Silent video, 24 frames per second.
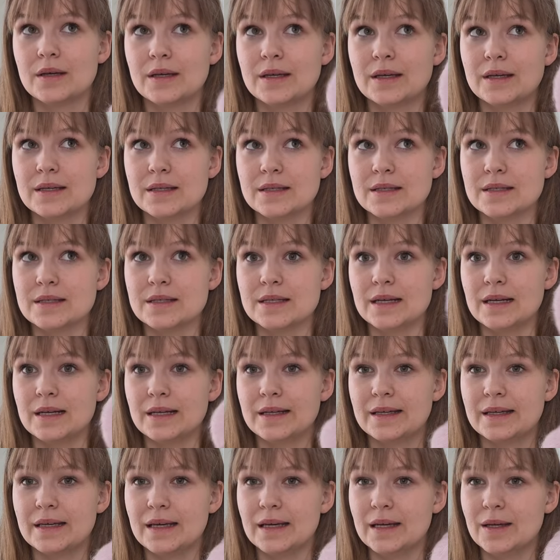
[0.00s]
Kid
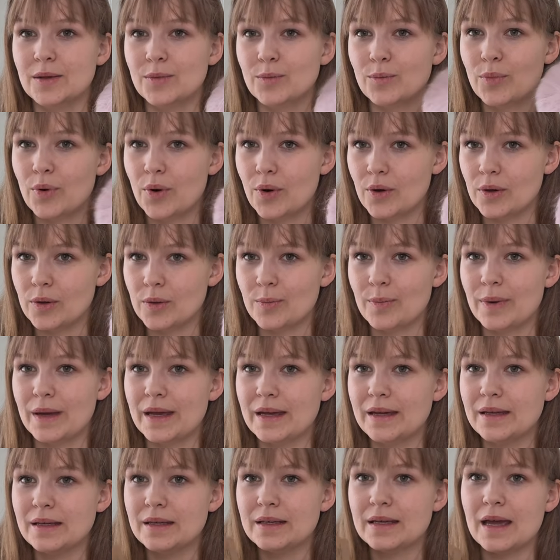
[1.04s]
Silk in pearl
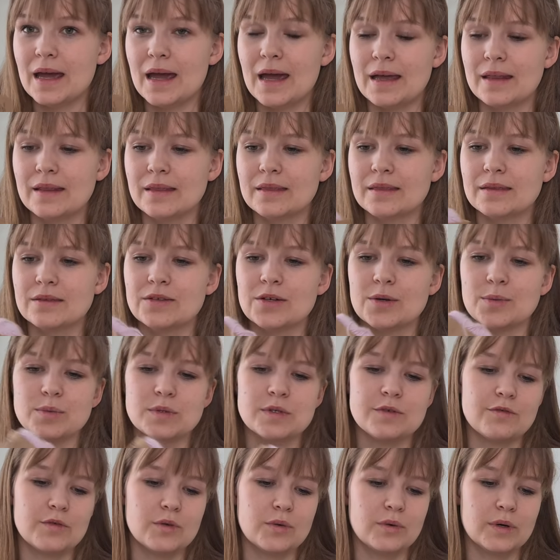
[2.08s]
pink and
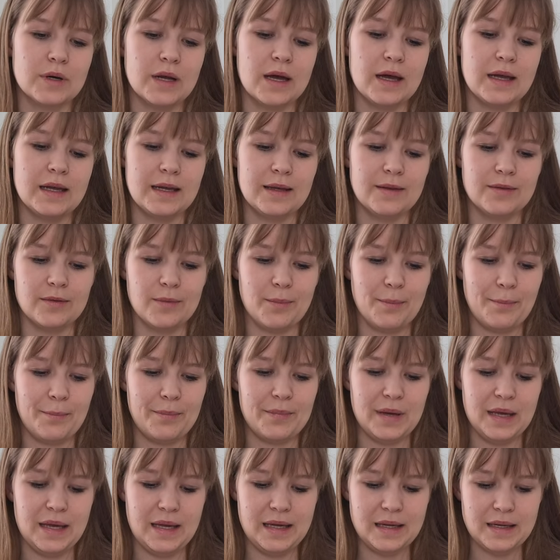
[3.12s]
Drops Flora in
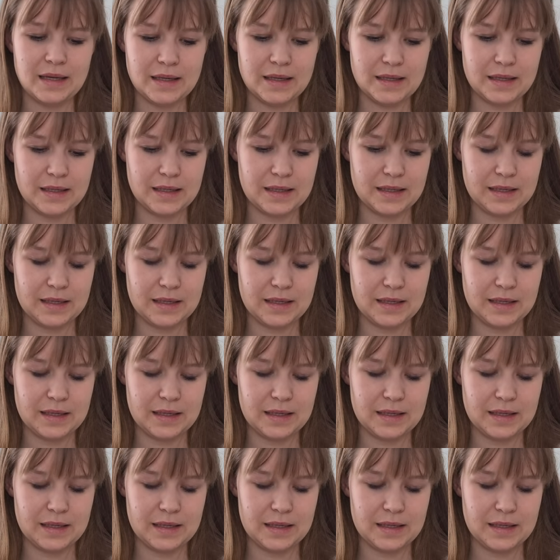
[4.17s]
pink,